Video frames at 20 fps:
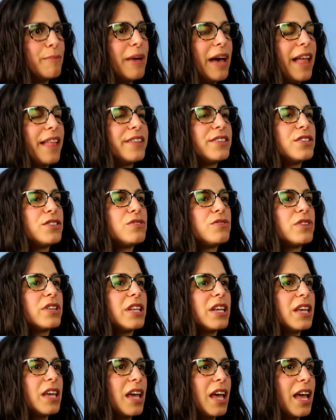Balance is
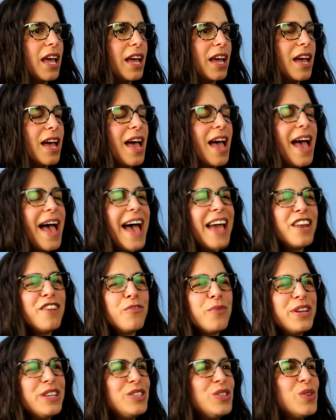really key. And if
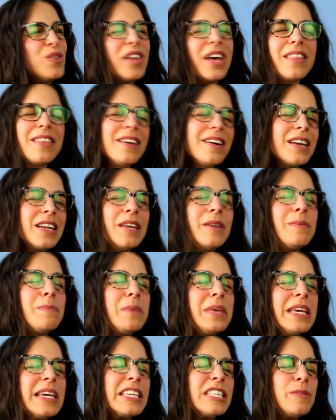we do that, they're going to
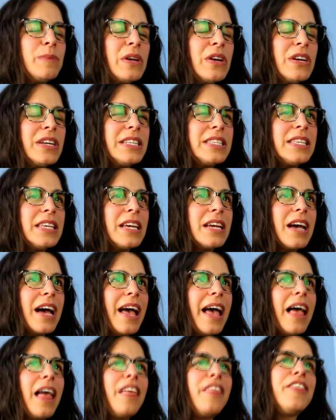be experiencing a
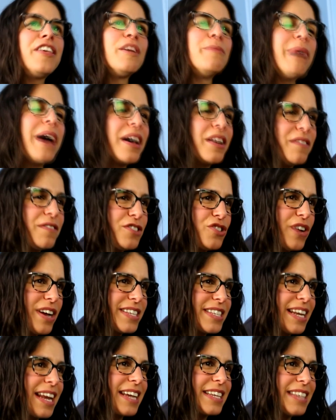healthy amount of
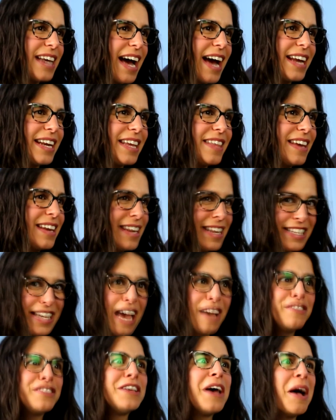stress and anxiety. They need to
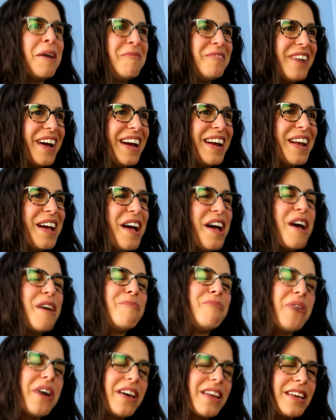have some, right?
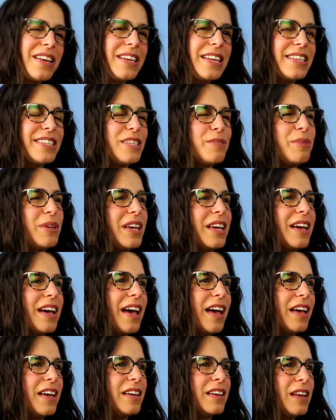But it needs to be
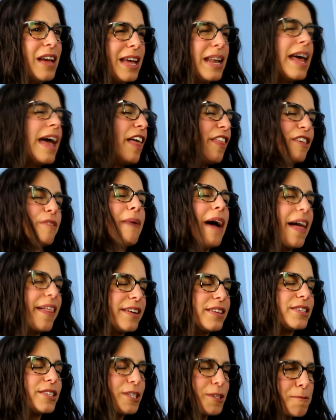uh, in a healthy
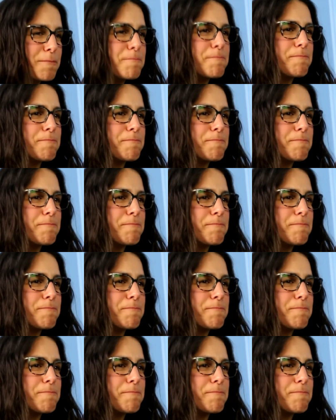balance.